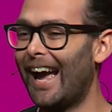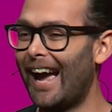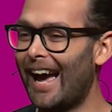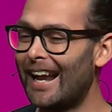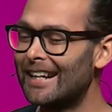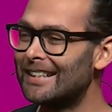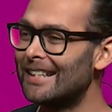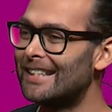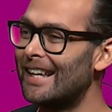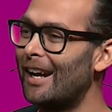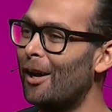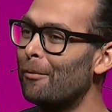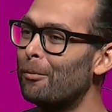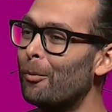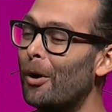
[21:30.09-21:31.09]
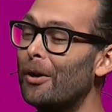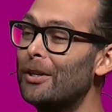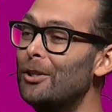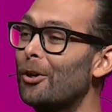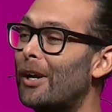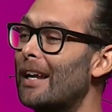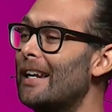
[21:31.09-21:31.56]
How does this help? Well,
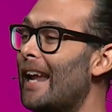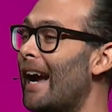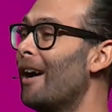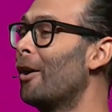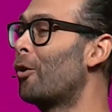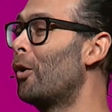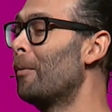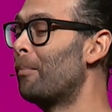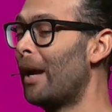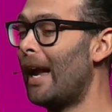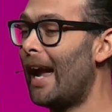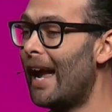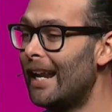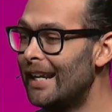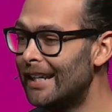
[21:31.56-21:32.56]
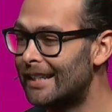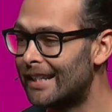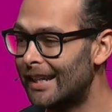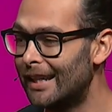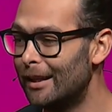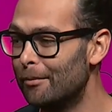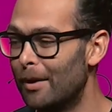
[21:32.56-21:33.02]
you can now equip any
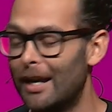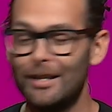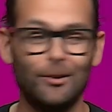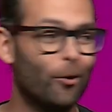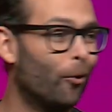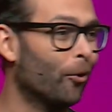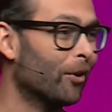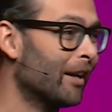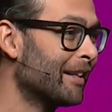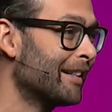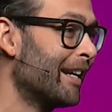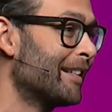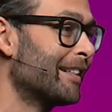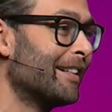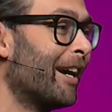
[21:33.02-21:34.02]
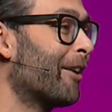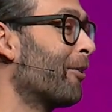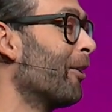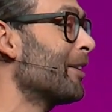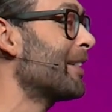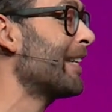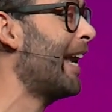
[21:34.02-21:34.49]
team in your organization
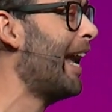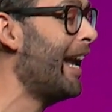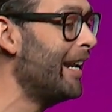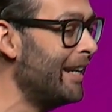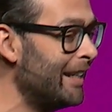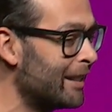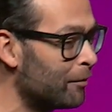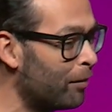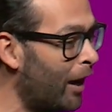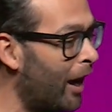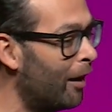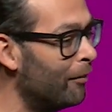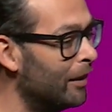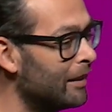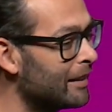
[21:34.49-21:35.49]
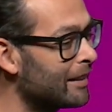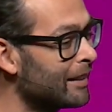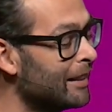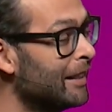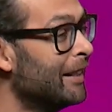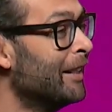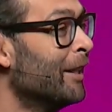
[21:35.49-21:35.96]
across any department
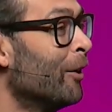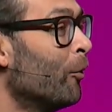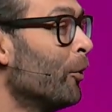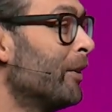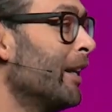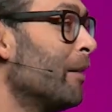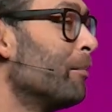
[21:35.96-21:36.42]
with the